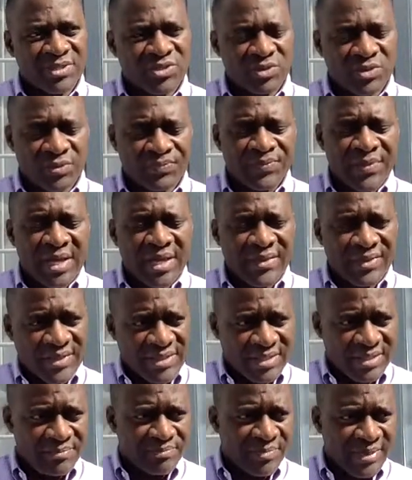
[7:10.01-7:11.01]
So
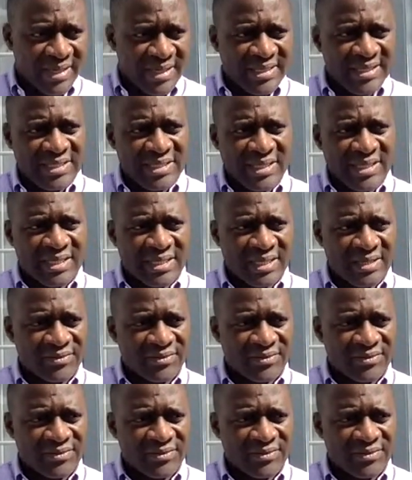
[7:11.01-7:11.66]
there's a bystander